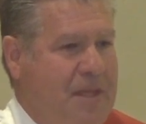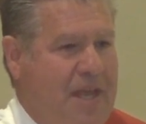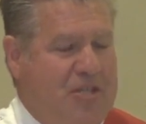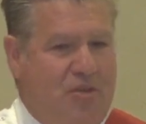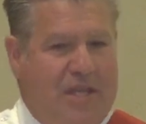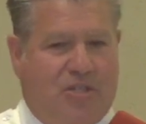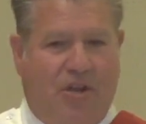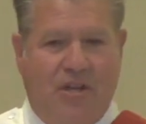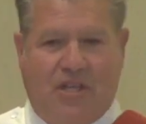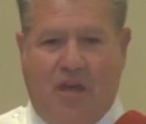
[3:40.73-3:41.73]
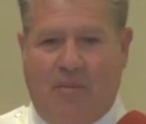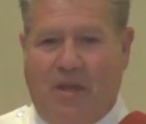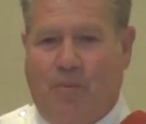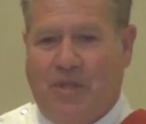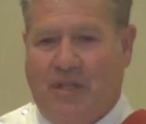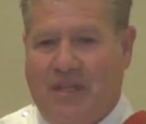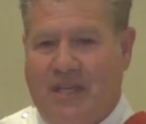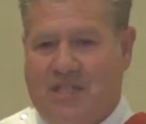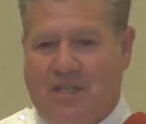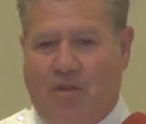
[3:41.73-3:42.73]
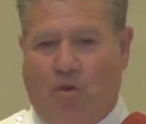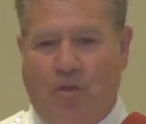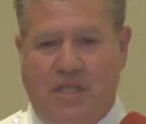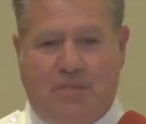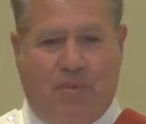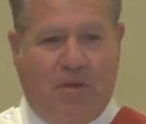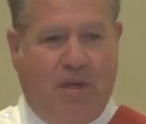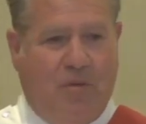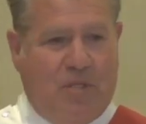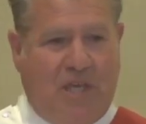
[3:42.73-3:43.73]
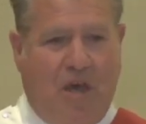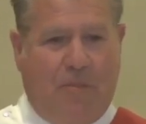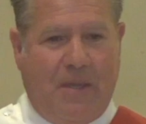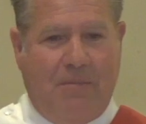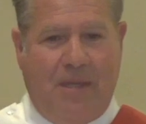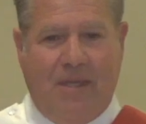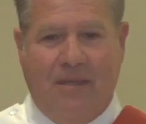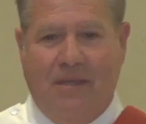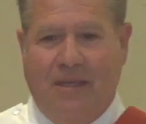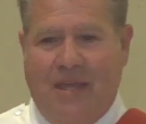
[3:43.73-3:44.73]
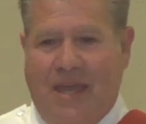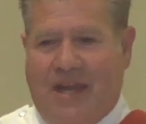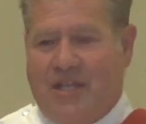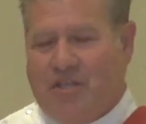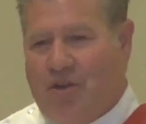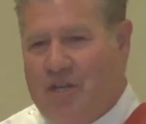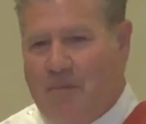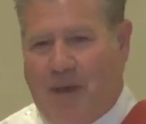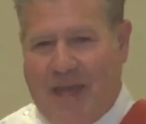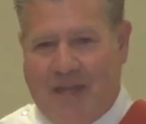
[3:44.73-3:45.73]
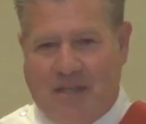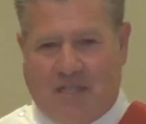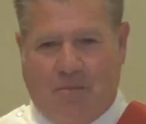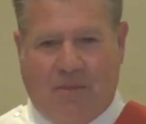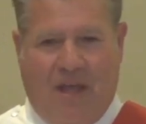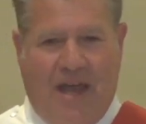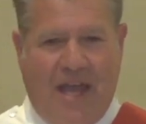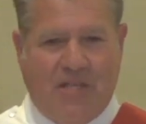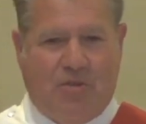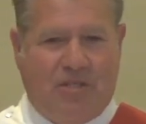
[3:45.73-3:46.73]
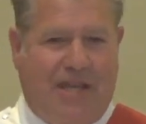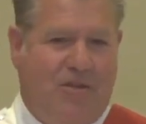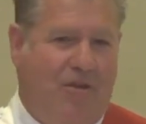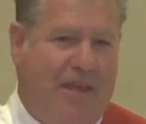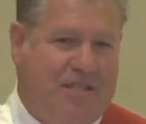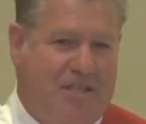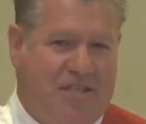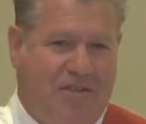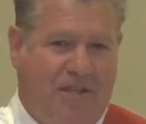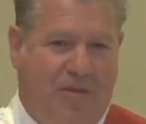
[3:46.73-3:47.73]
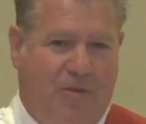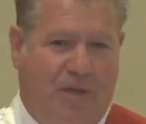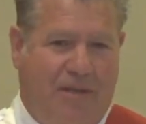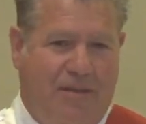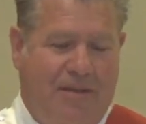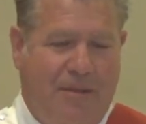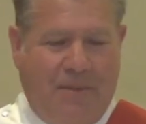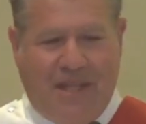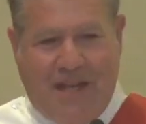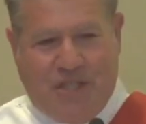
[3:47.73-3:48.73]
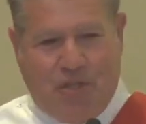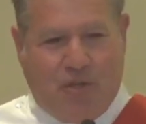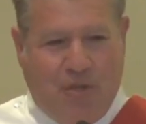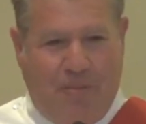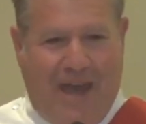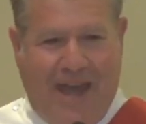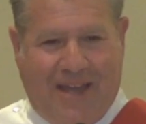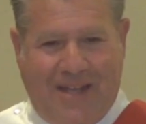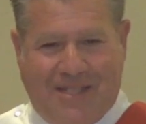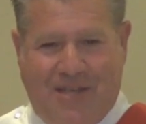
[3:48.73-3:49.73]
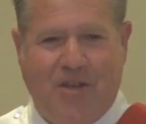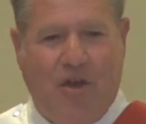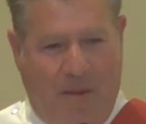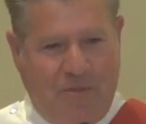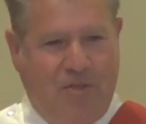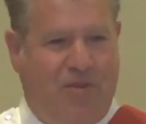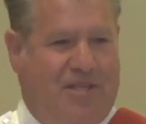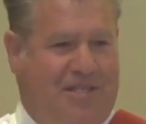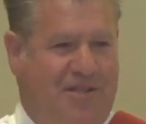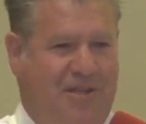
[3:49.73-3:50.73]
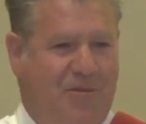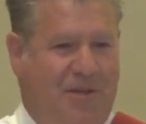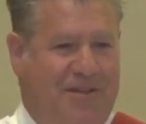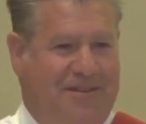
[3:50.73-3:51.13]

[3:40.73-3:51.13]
And so I started coming up with a list, and the Holy Spirit was helping me. And I started to buy into some lies where it's like, no, that's a silly one. But then I circled back and I said, no, I'm doing the silly one.